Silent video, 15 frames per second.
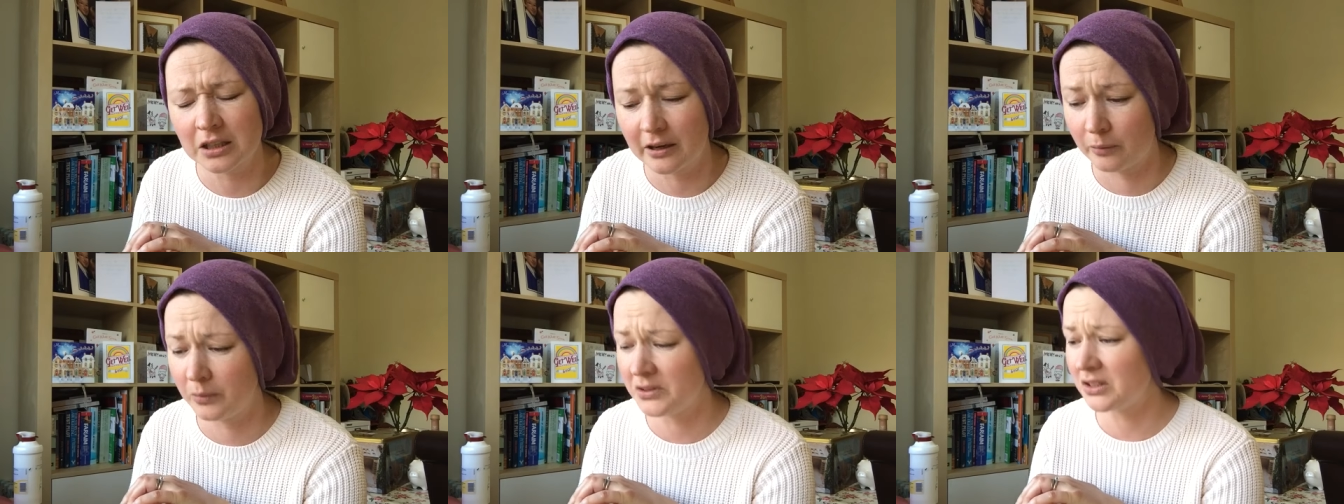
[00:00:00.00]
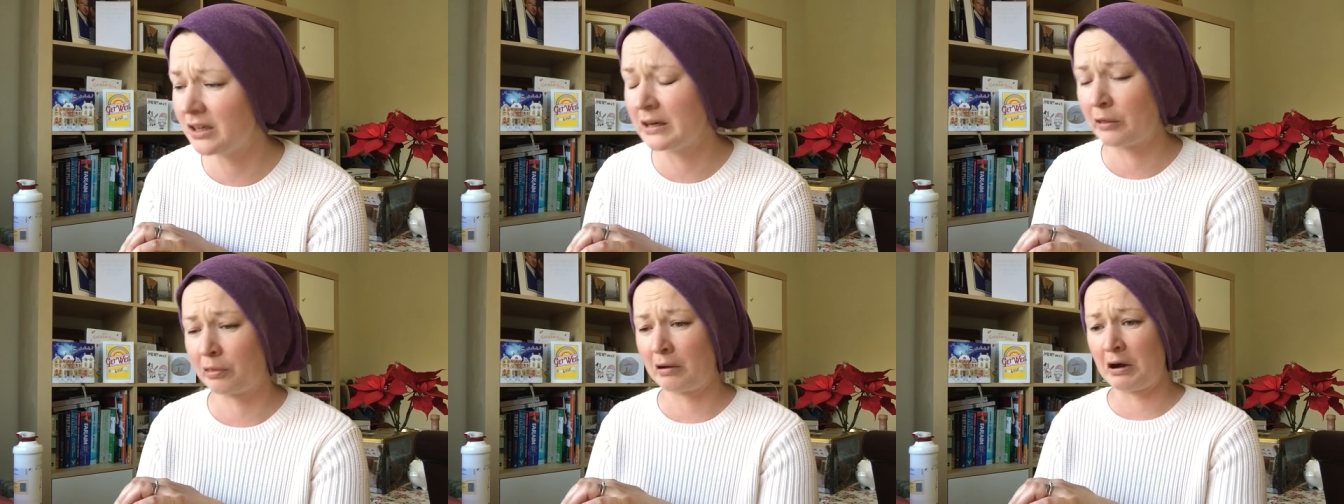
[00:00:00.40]
I wasn't
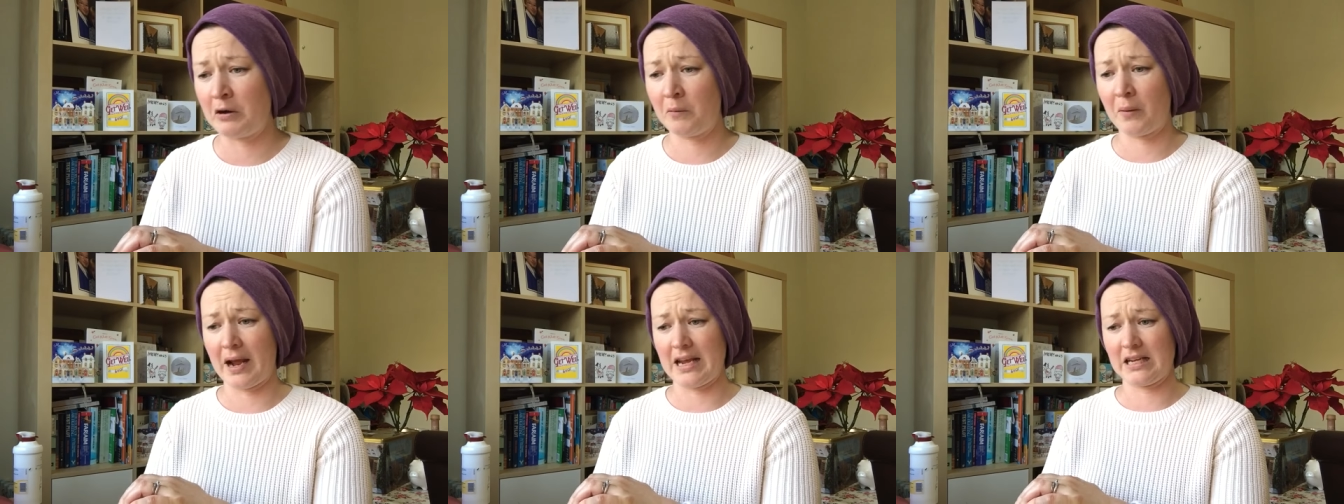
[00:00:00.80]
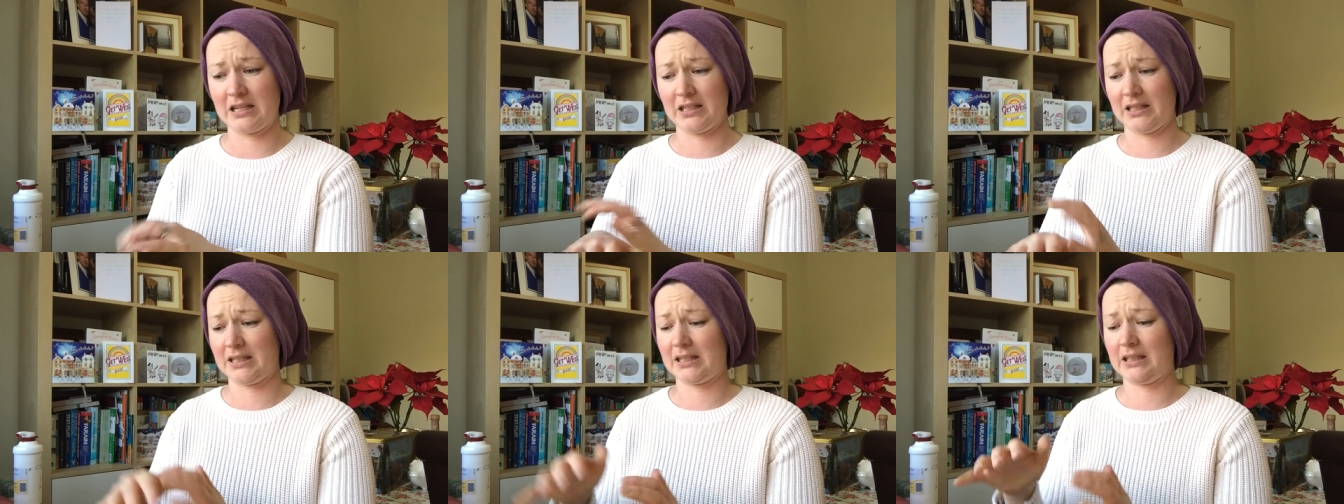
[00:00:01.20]
going to throw it away
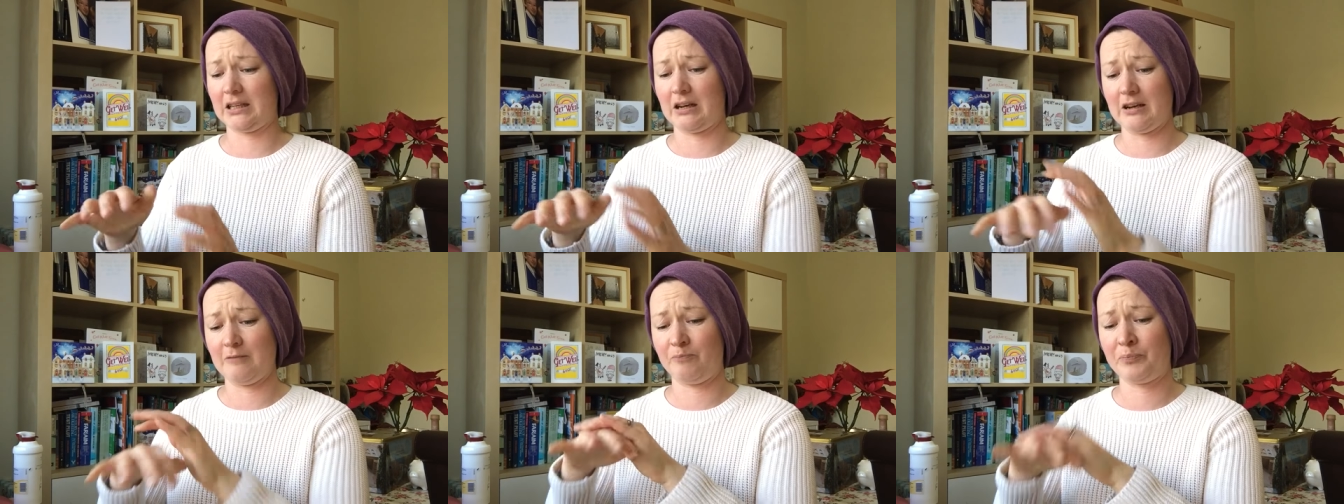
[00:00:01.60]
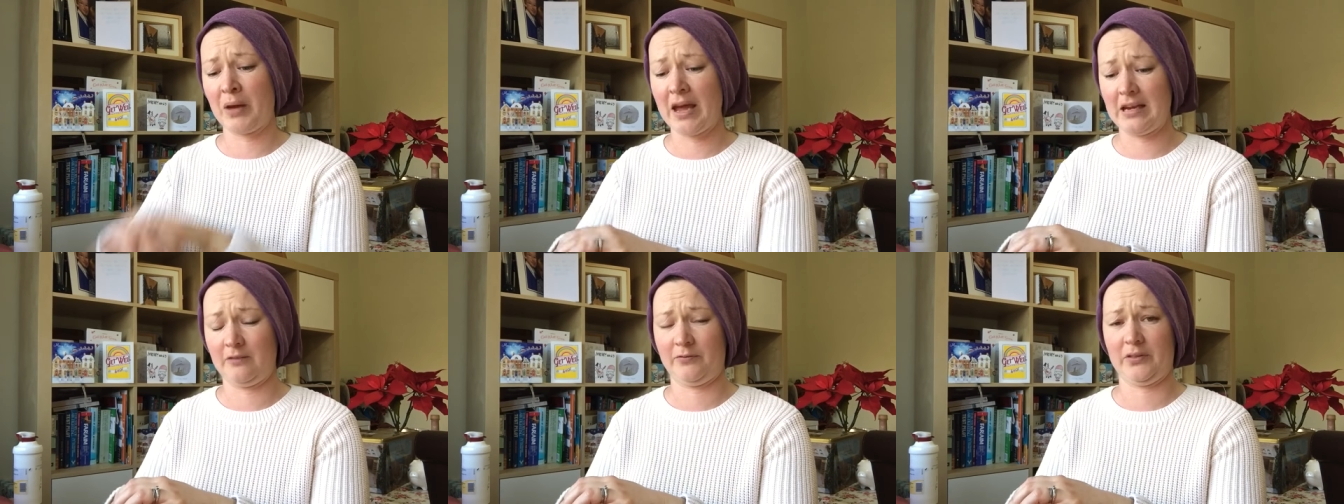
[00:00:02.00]
because I
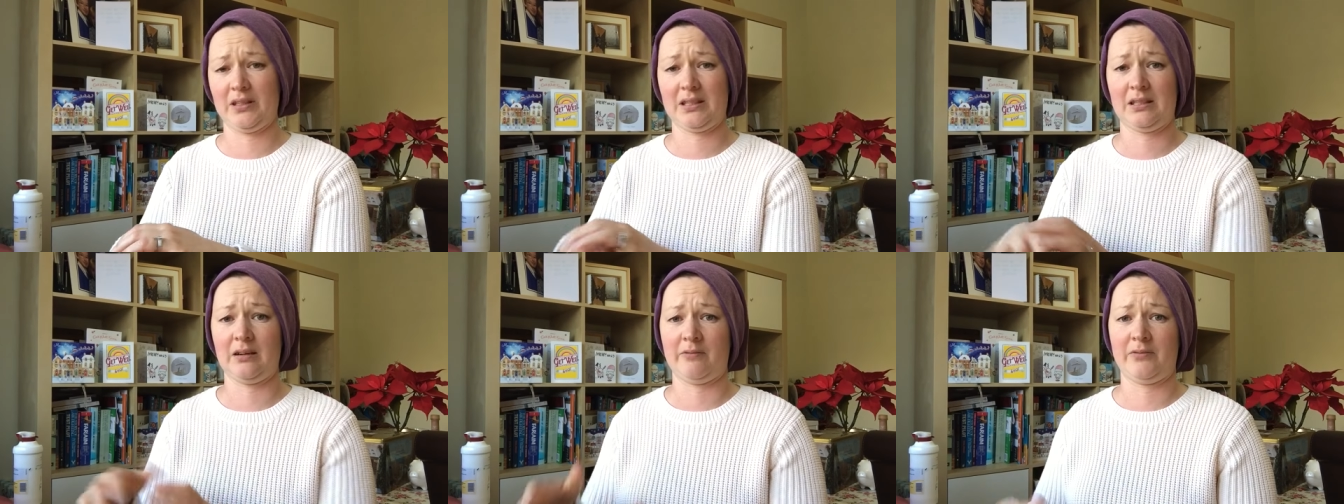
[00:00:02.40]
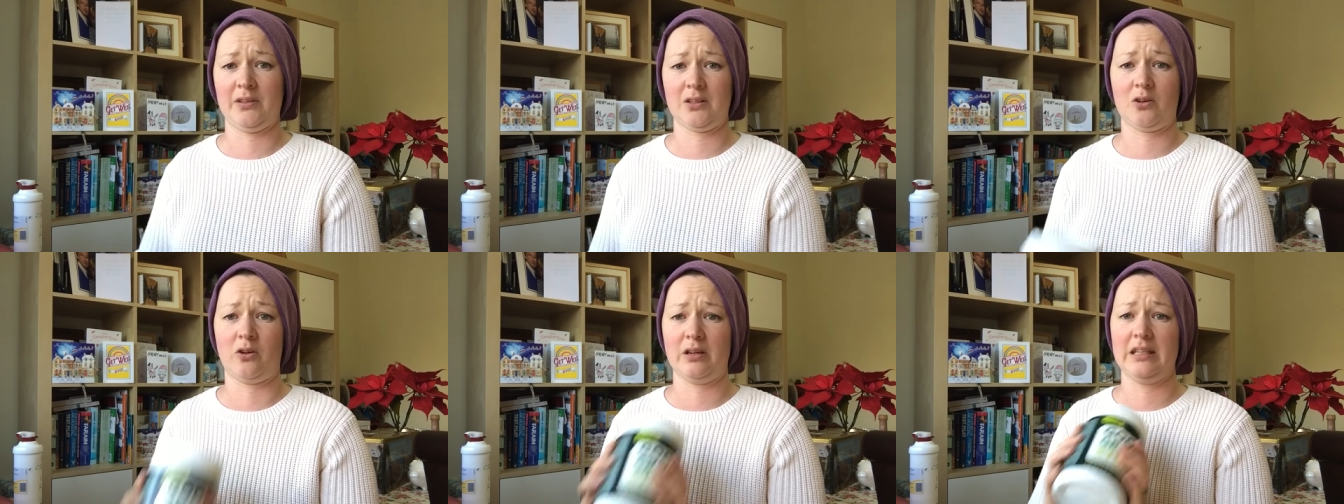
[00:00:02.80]
paid for the stuff
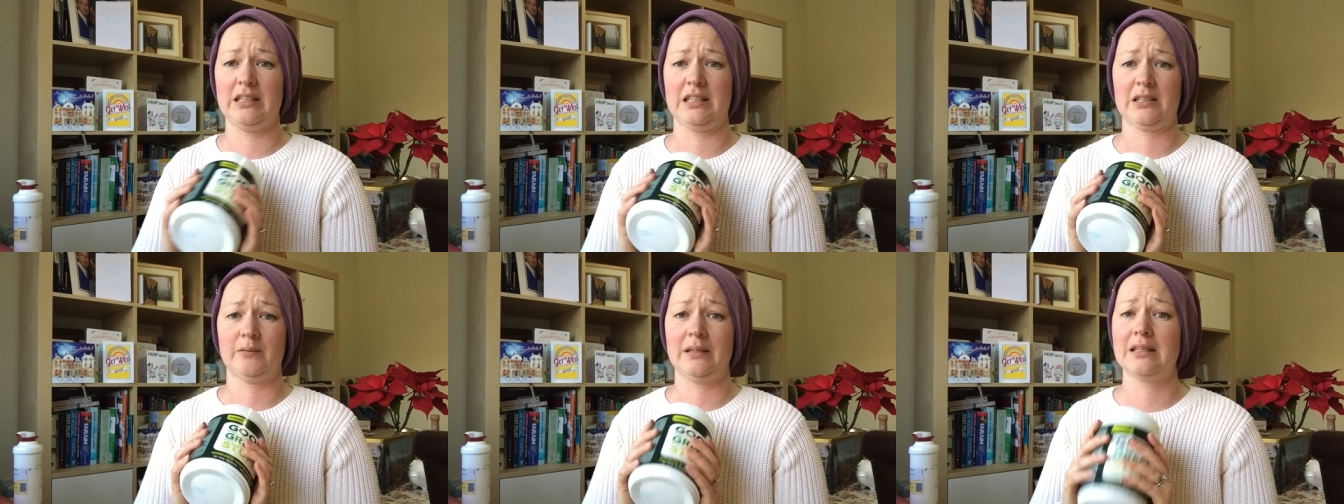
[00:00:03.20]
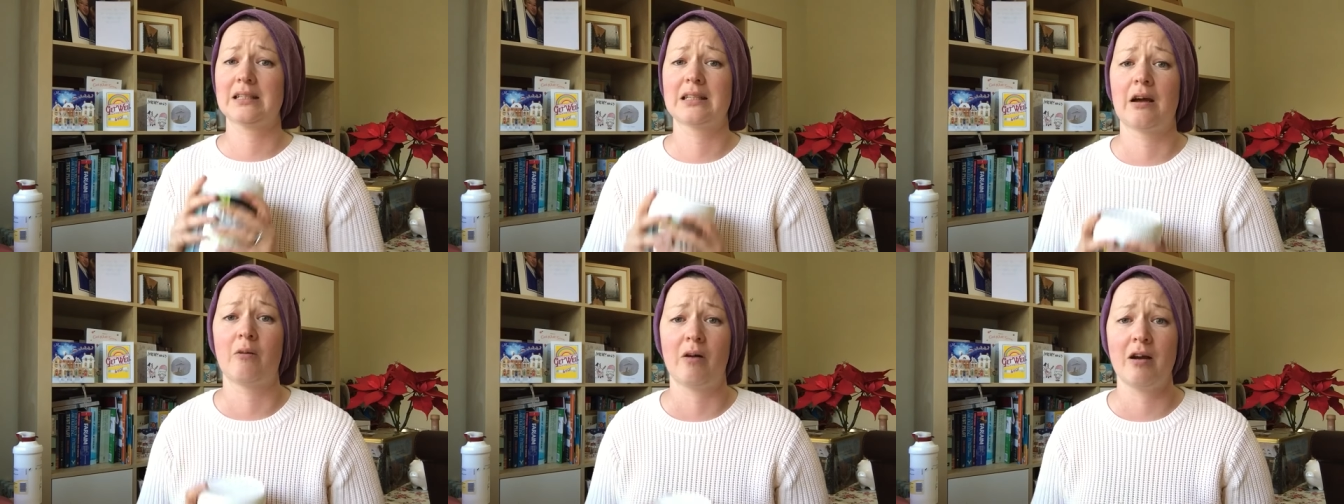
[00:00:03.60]
that's gone into it,
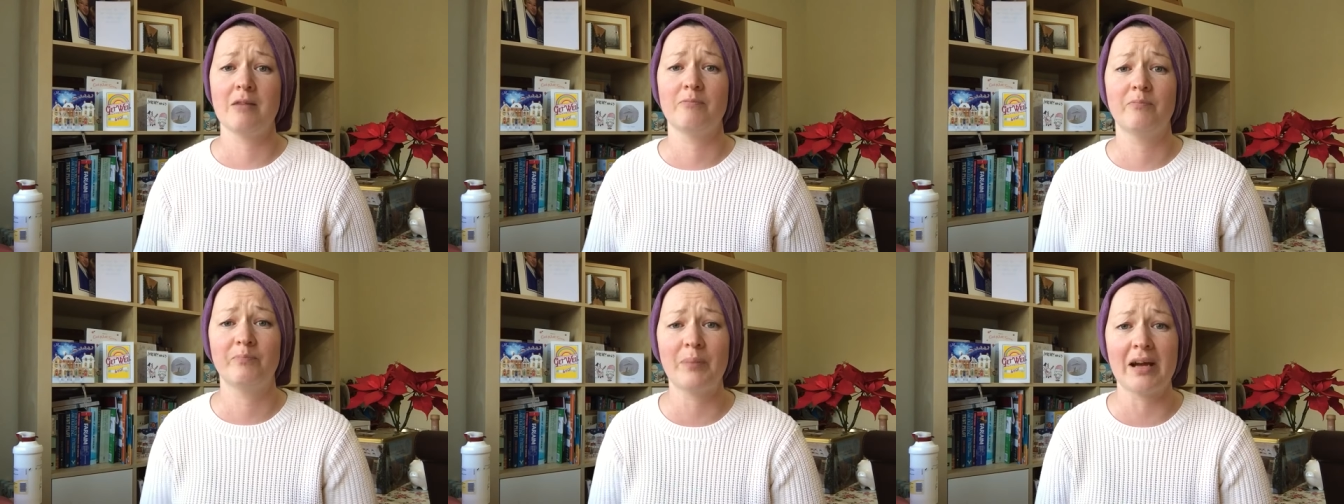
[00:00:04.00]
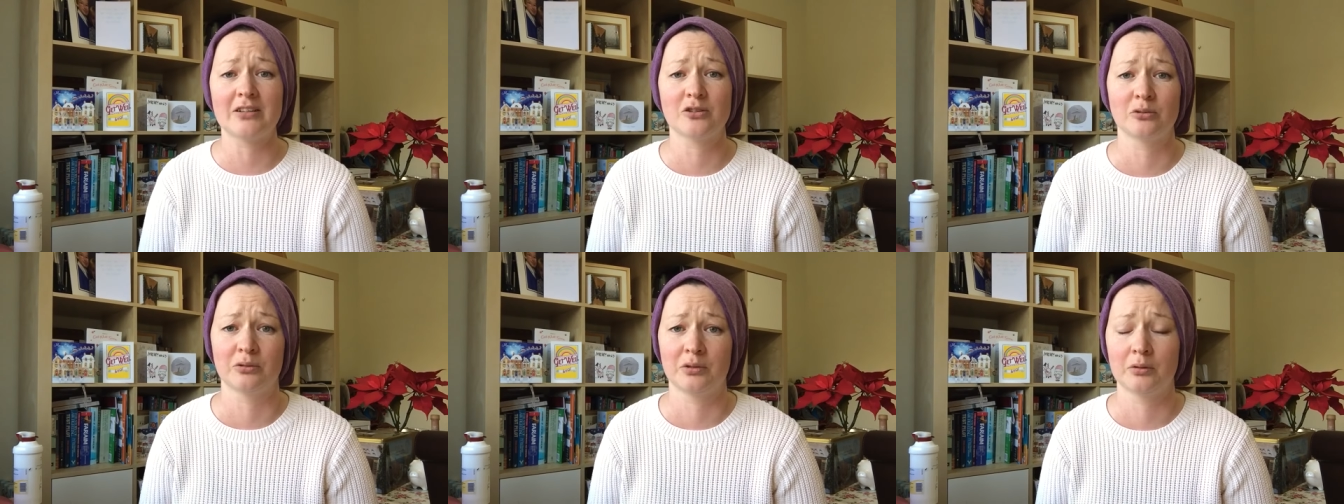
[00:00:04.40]
so I
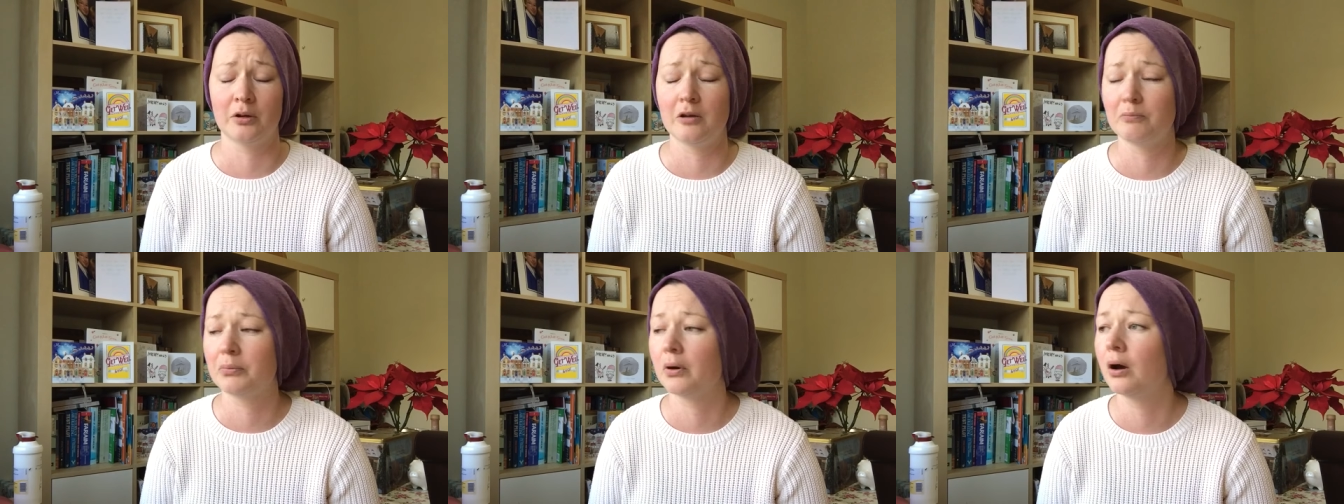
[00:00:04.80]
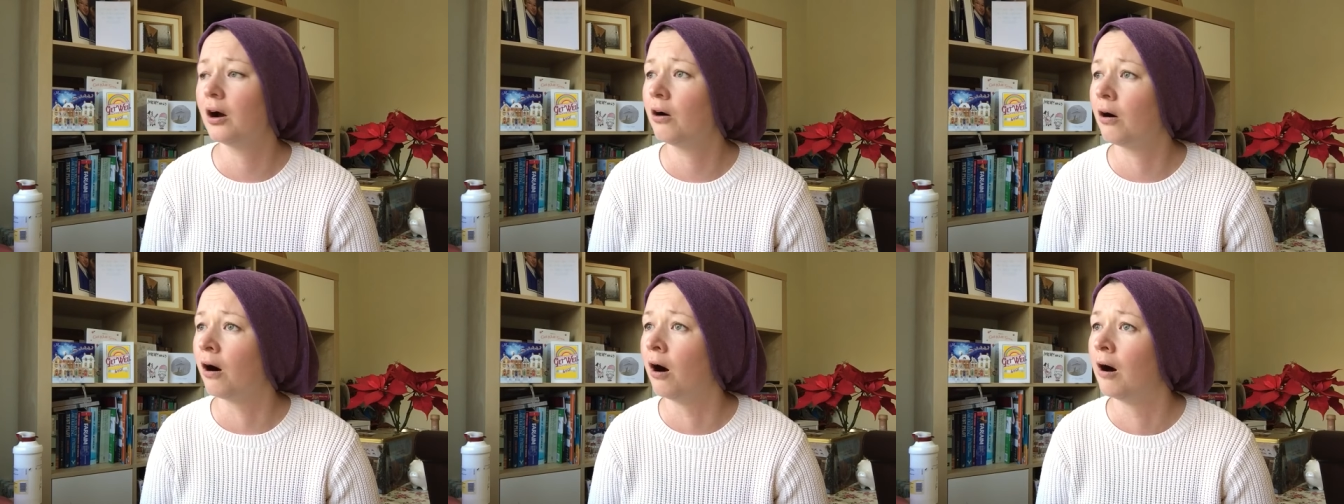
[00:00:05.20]
battled through it, but
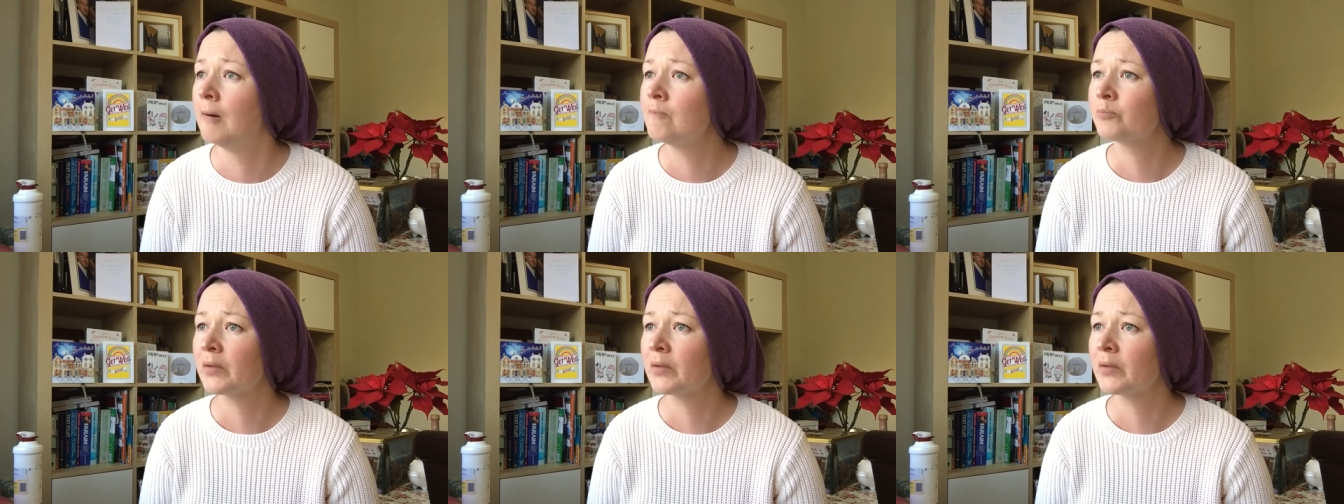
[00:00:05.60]
oh,